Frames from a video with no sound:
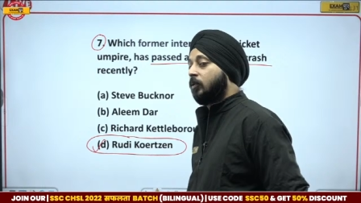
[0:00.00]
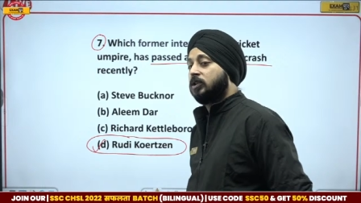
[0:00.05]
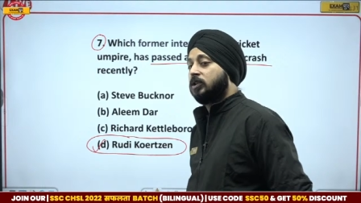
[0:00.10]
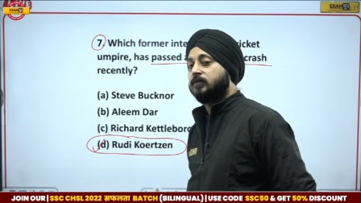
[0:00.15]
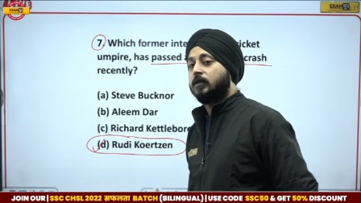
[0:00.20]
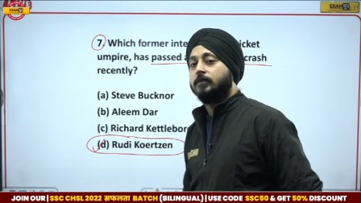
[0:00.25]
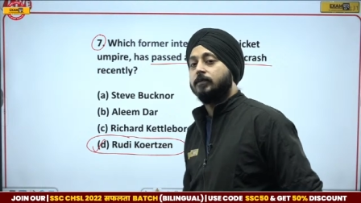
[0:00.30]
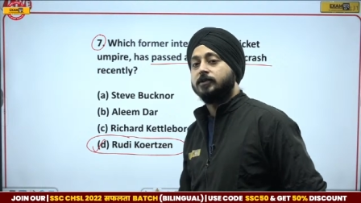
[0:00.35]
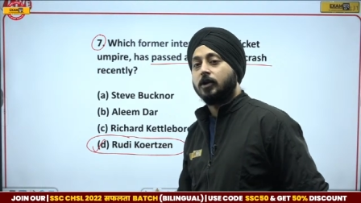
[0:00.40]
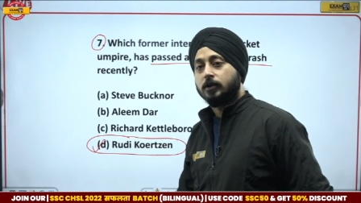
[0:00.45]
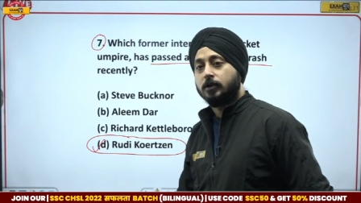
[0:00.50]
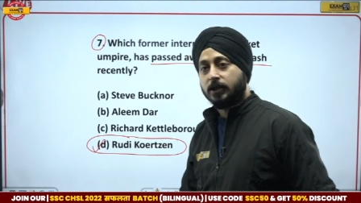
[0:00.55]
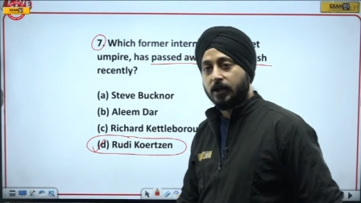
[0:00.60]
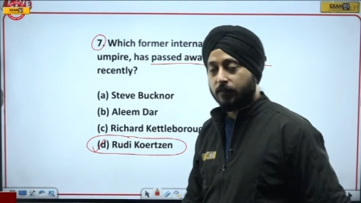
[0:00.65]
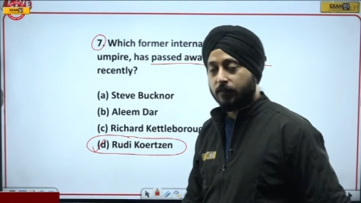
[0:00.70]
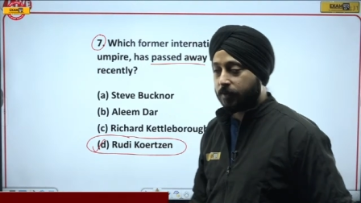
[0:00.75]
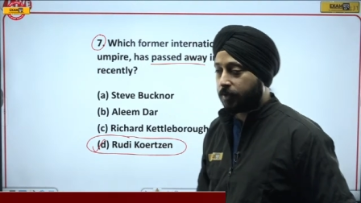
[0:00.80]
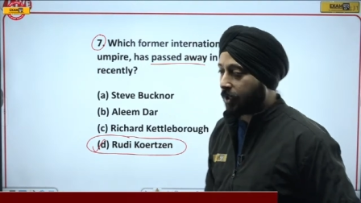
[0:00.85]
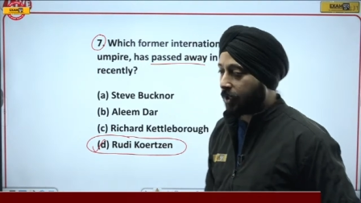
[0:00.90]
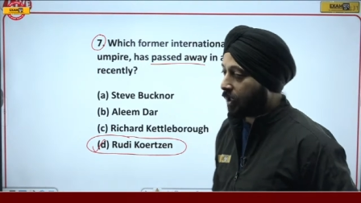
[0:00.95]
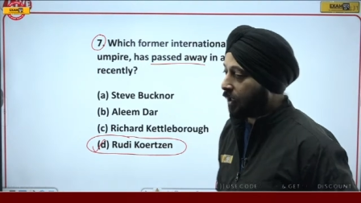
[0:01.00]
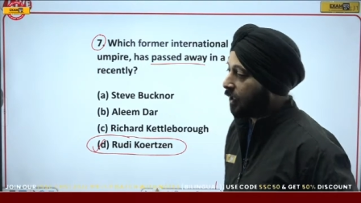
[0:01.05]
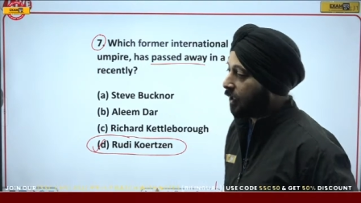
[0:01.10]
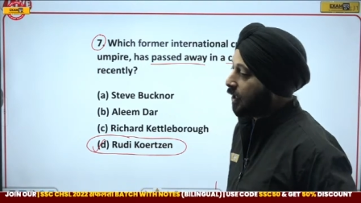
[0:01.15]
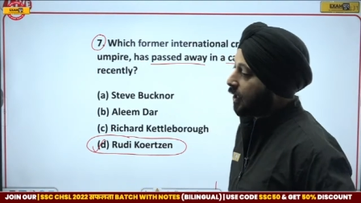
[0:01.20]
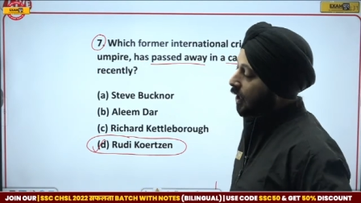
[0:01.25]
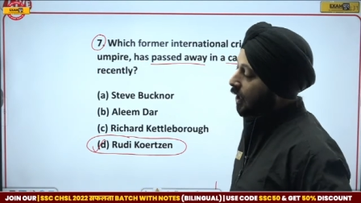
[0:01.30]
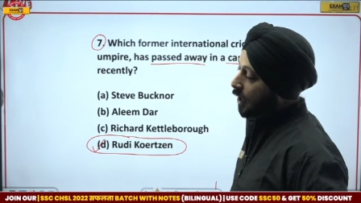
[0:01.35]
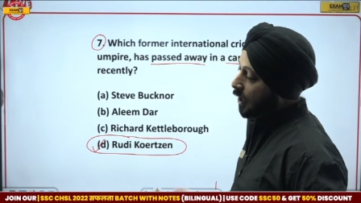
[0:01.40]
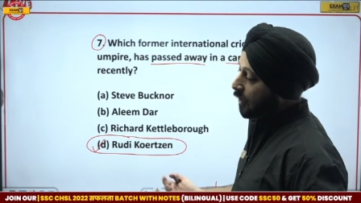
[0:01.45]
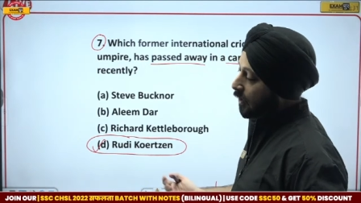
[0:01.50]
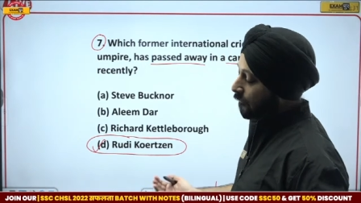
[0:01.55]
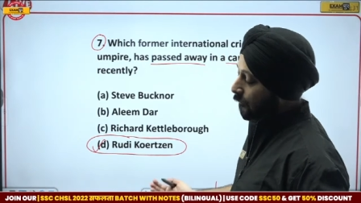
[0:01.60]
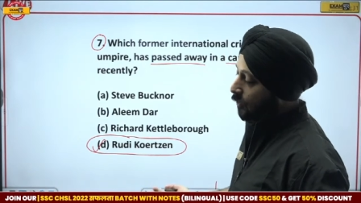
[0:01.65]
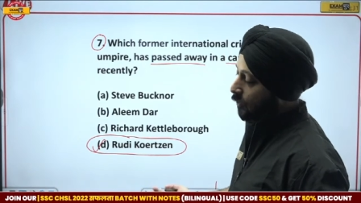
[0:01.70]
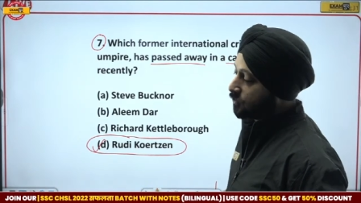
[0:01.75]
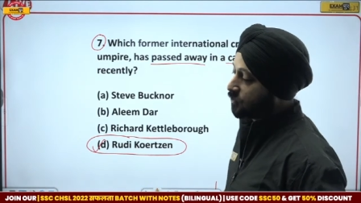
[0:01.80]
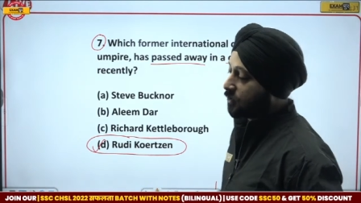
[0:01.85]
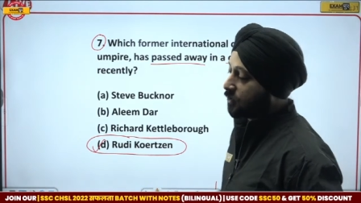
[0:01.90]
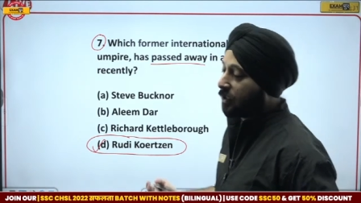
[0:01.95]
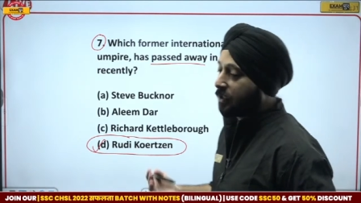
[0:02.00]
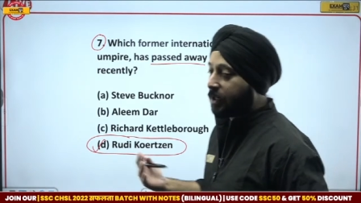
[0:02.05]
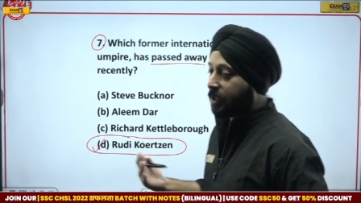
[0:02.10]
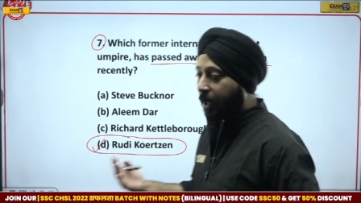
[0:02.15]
he was from South Africa. Unfortunate